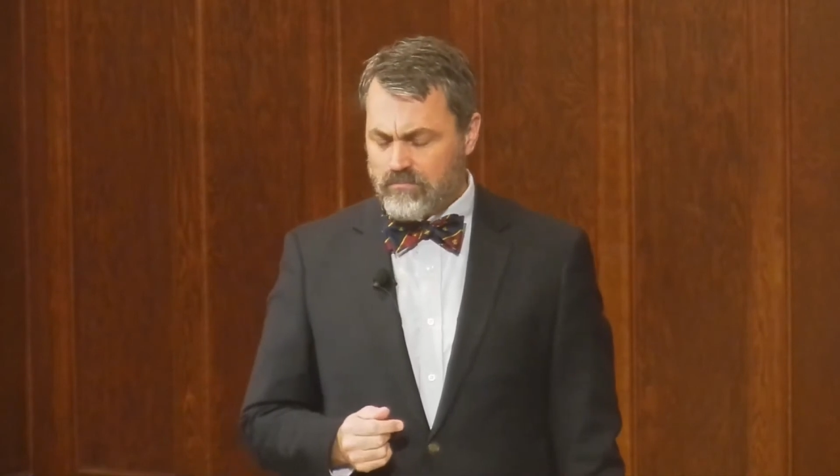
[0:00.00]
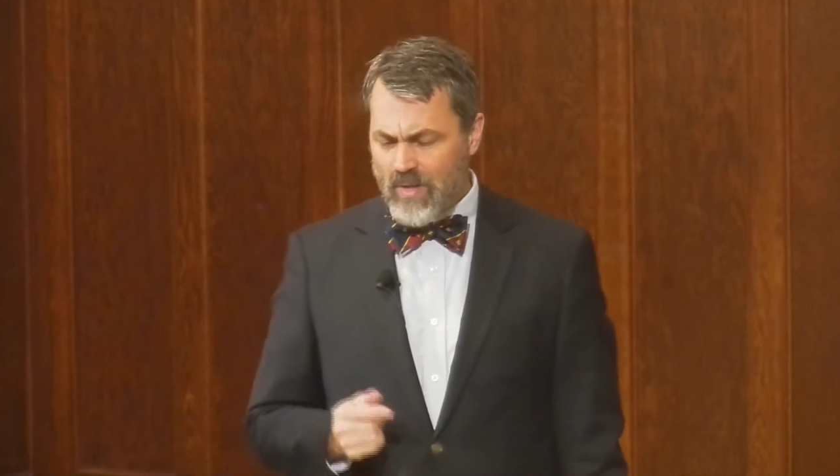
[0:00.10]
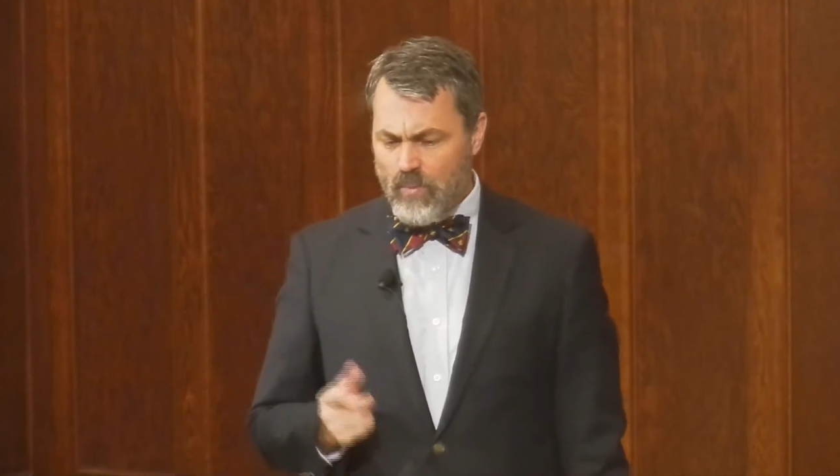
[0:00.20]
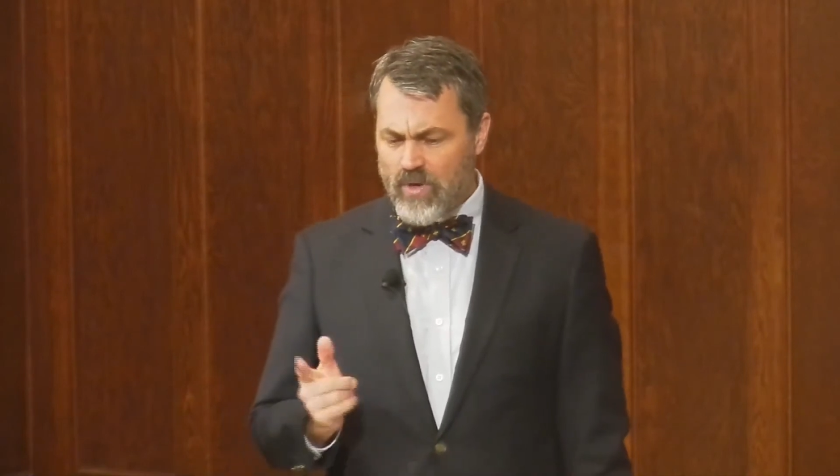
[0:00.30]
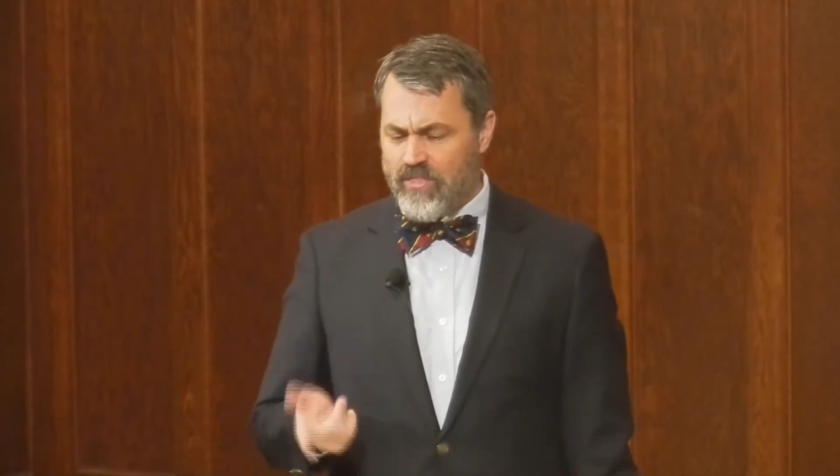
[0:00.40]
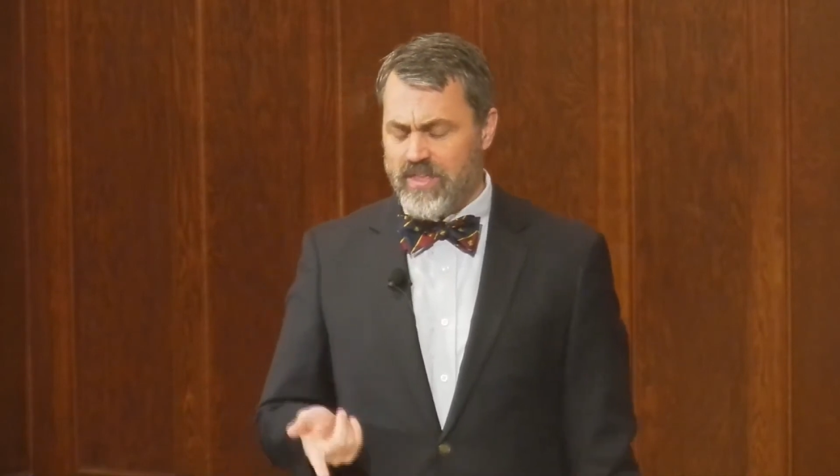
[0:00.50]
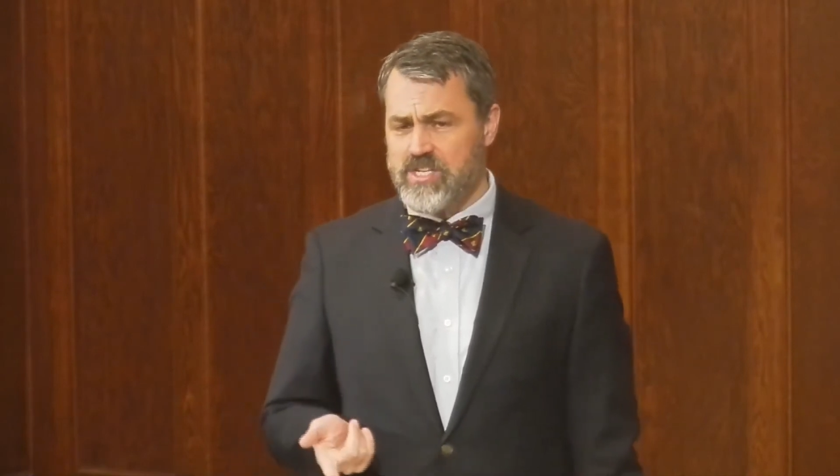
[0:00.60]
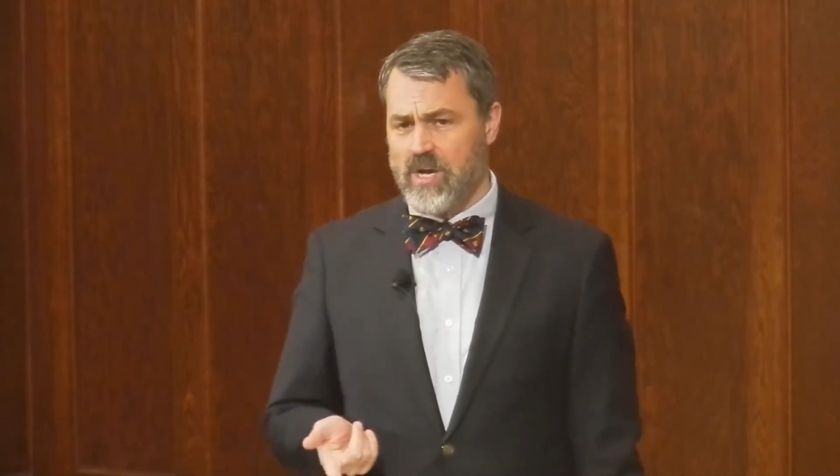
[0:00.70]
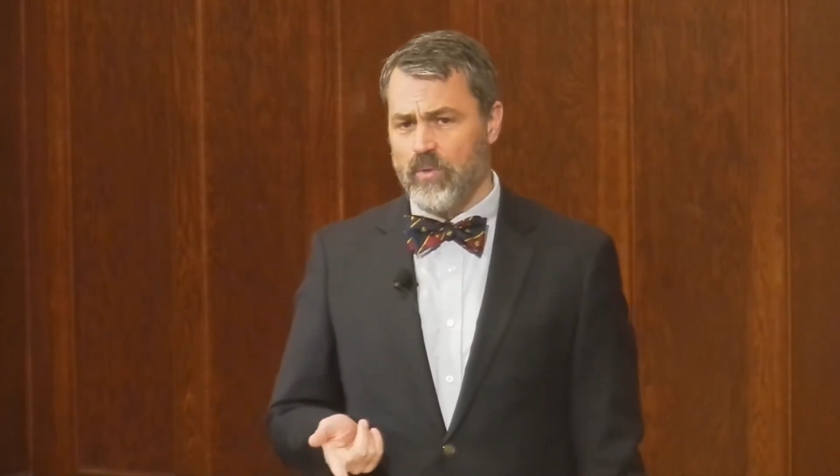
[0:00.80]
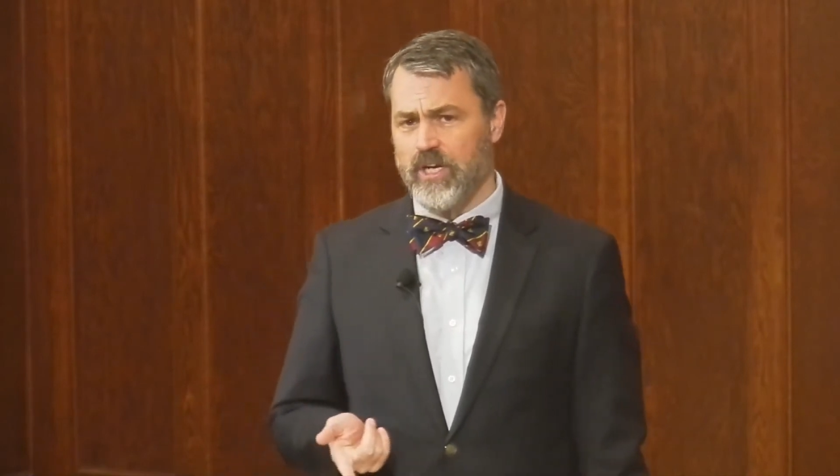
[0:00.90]
one of the things
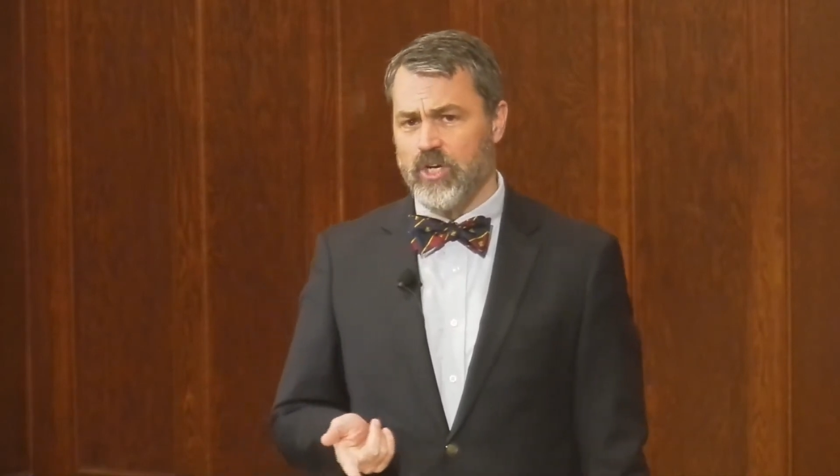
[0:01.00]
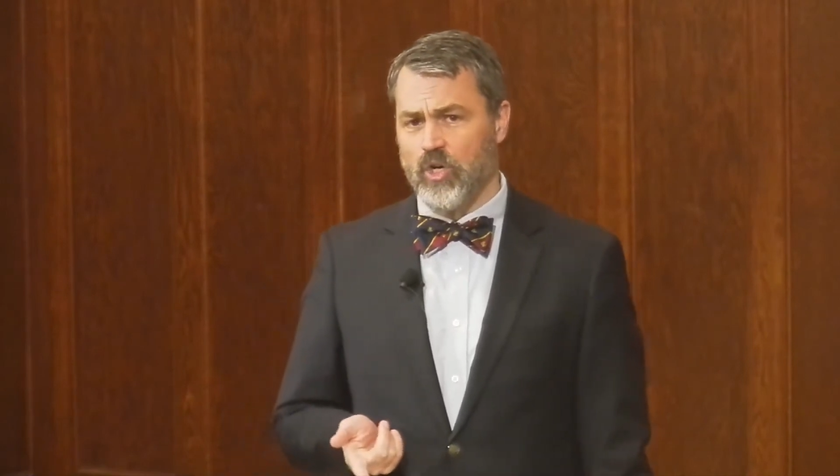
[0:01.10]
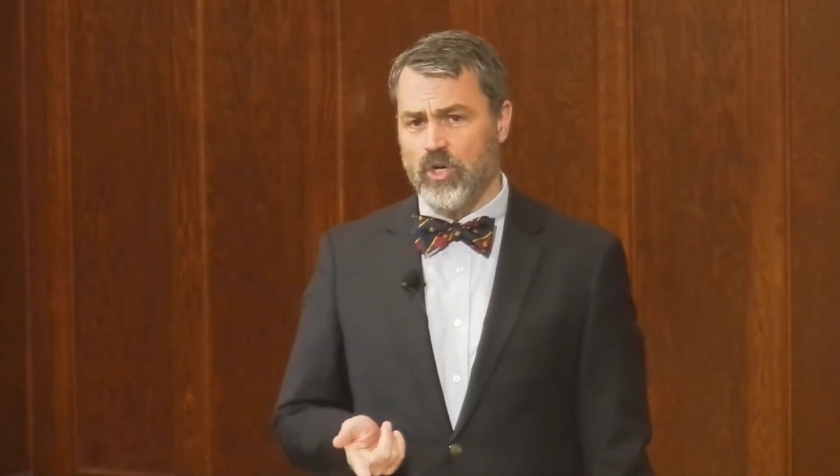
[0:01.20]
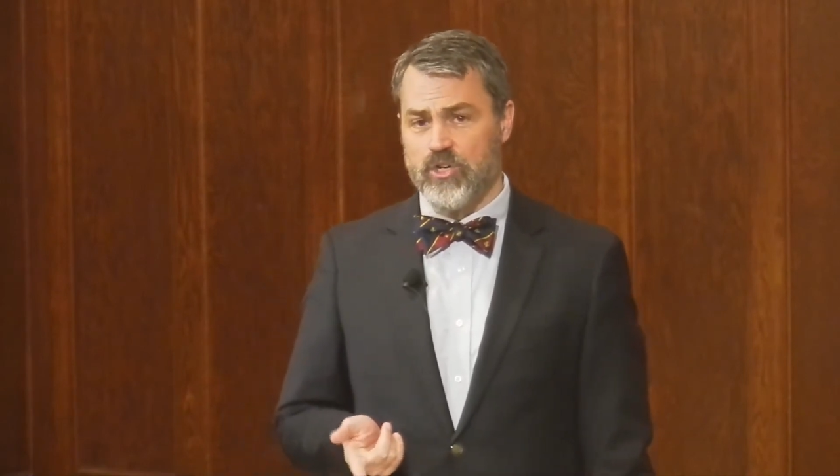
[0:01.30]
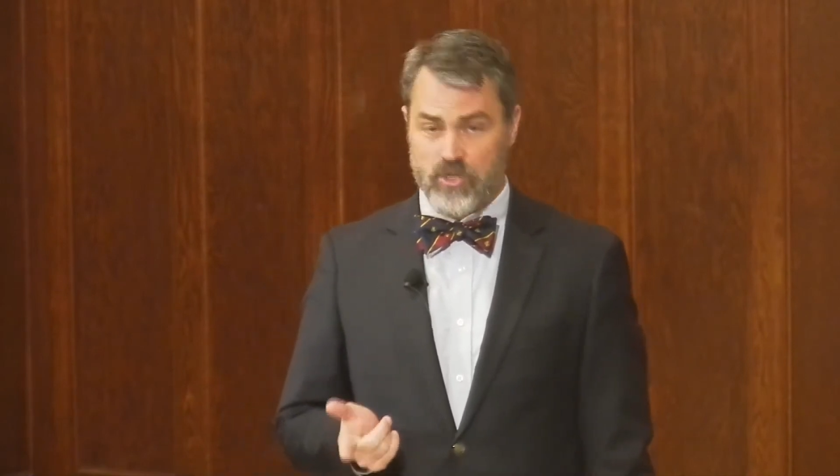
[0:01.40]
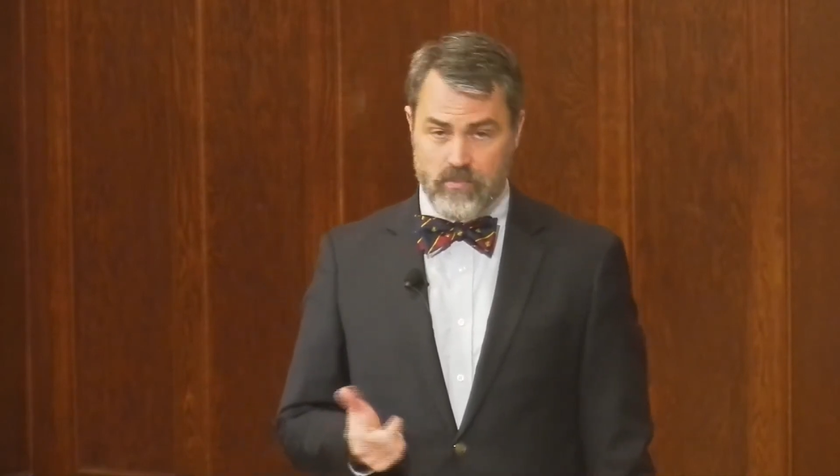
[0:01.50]
I want to encourage you,